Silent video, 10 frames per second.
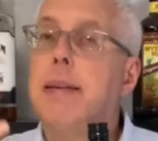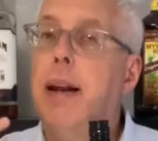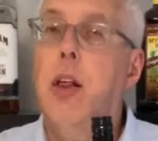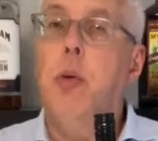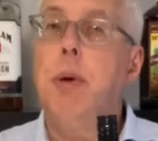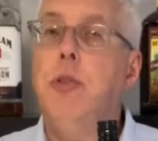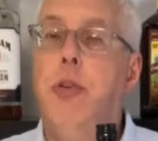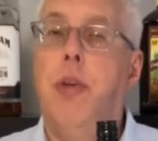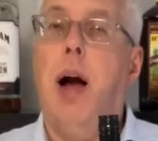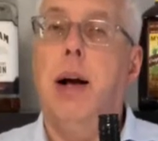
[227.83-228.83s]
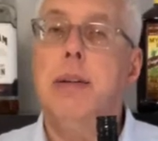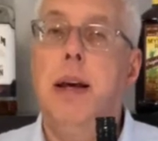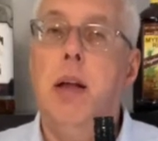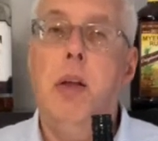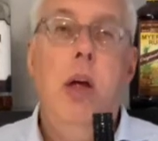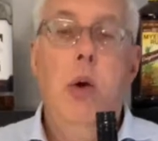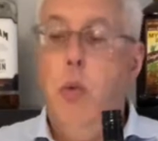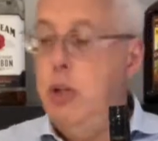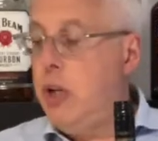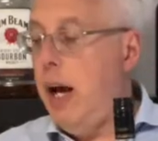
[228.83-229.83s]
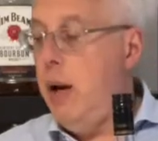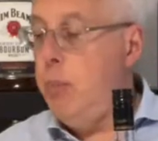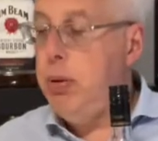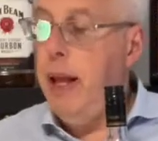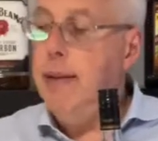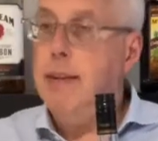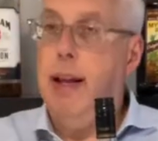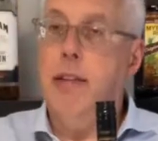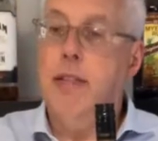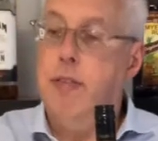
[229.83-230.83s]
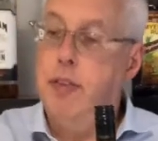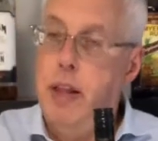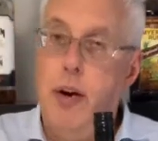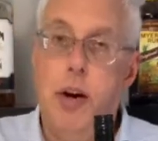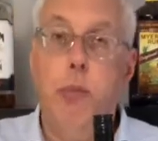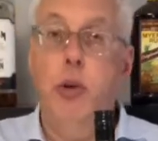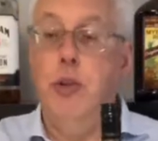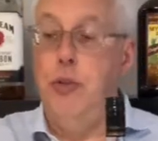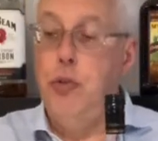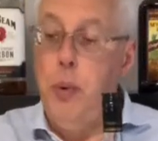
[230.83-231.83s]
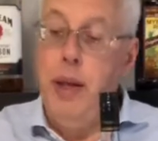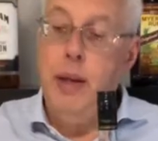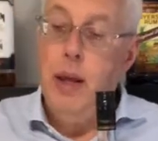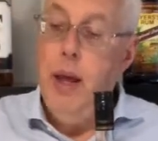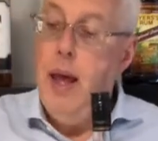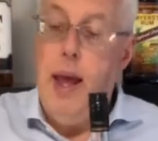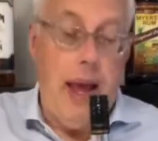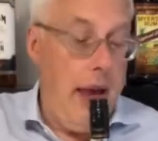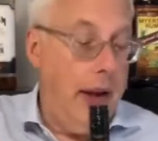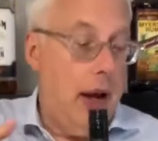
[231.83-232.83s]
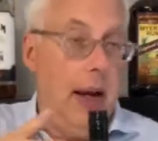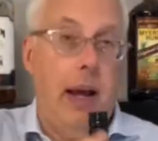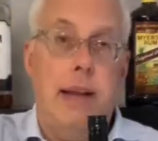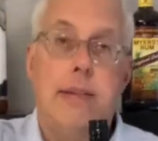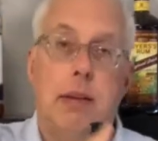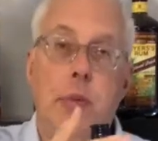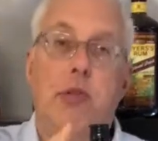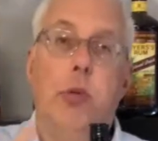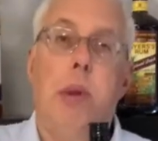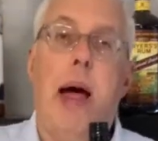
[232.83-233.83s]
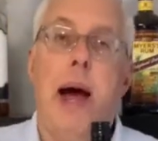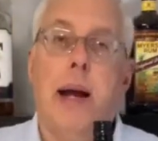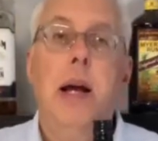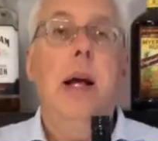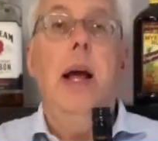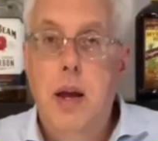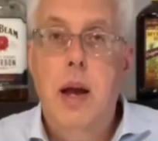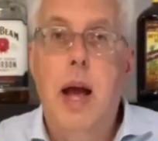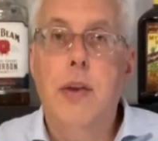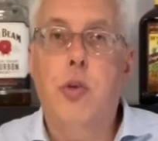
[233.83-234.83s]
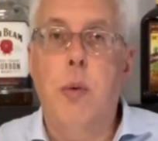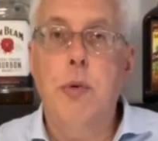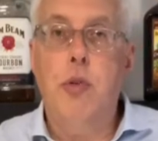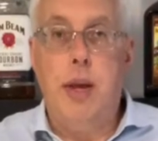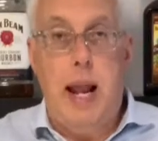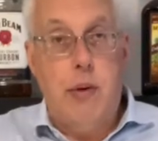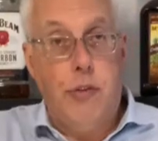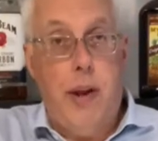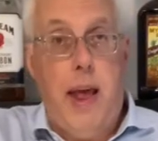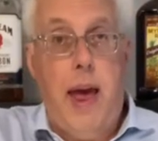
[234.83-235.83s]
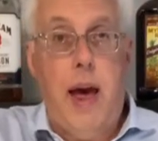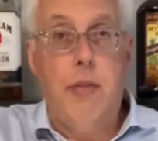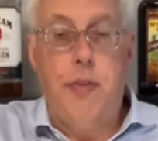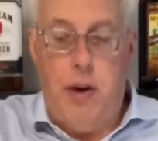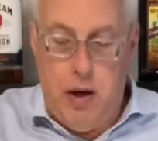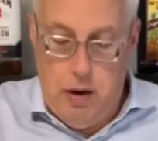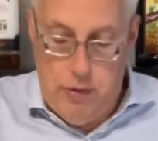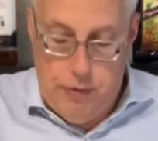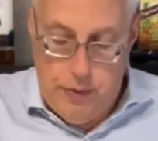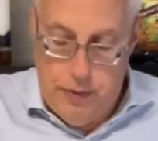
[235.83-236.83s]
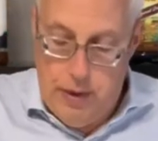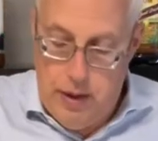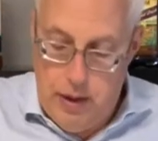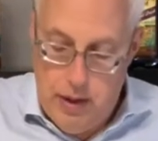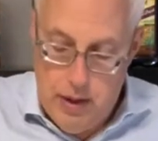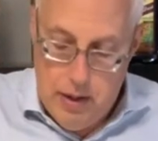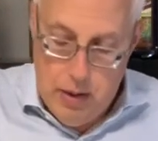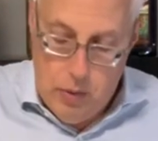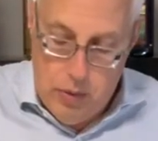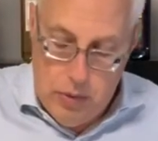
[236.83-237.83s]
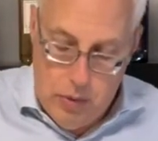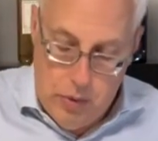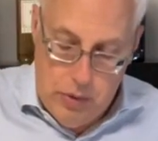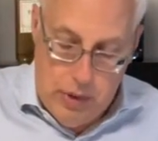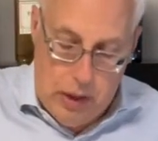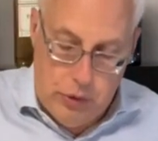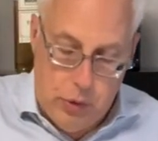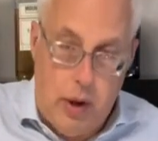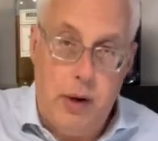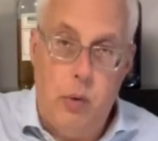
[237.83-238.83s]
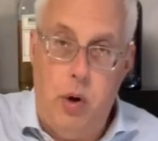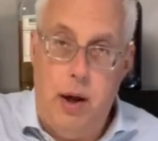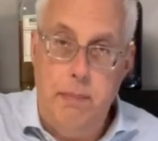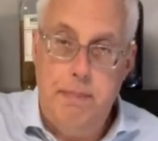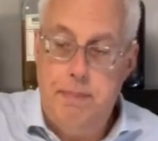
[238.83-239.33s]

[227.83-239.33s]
an element to the cocktail which kind of plays against the Falernum, which is sweet, and against the Mr. Black. And so I'm using 1.5 ounces of the El Dorado rum.